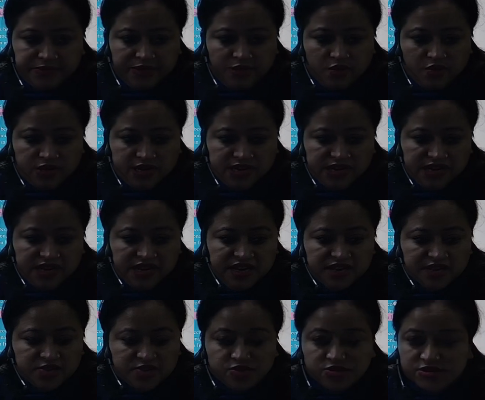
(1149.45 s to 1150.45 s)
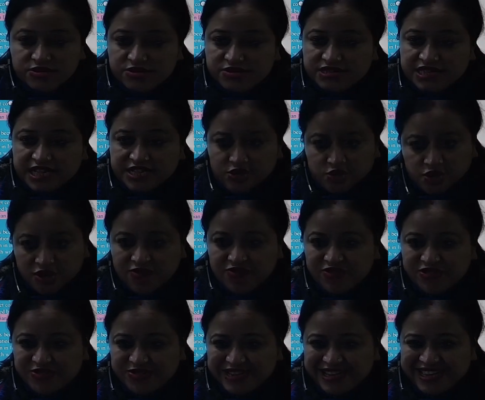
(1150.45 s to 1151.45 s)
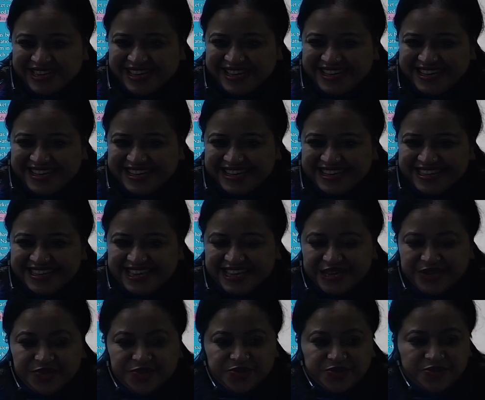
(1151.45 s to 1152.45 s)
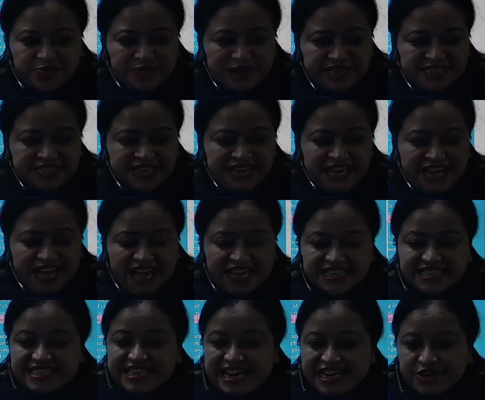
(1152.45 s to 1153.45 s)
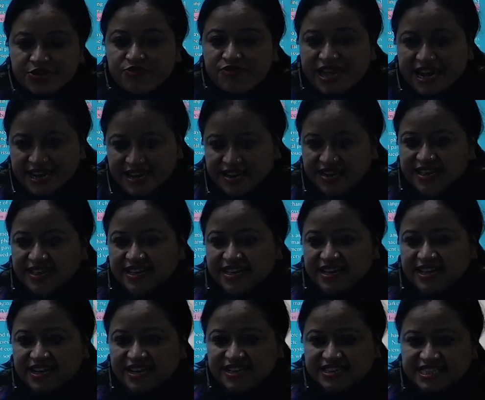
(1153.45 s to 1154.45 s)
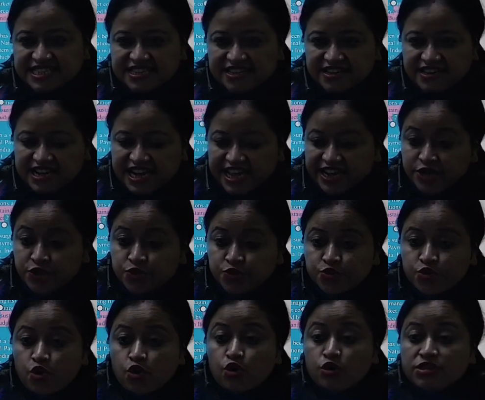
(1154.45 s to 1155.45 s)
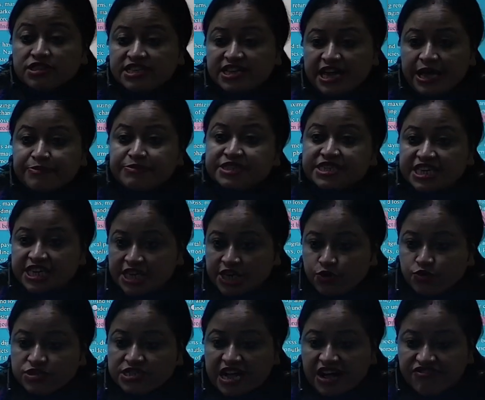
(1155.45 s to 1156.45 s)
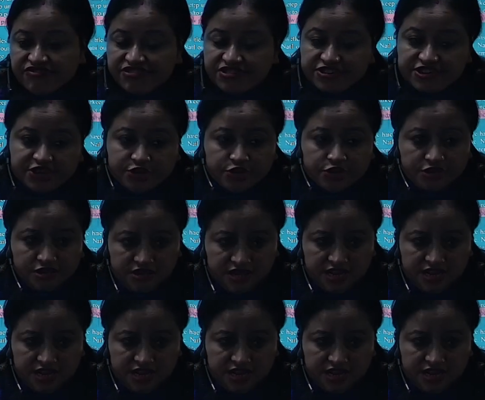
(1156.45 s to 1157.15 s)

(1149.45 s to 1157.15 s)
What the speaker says: Okay, so that's all for today. Thank you so much and study well, like do all the MCQs after your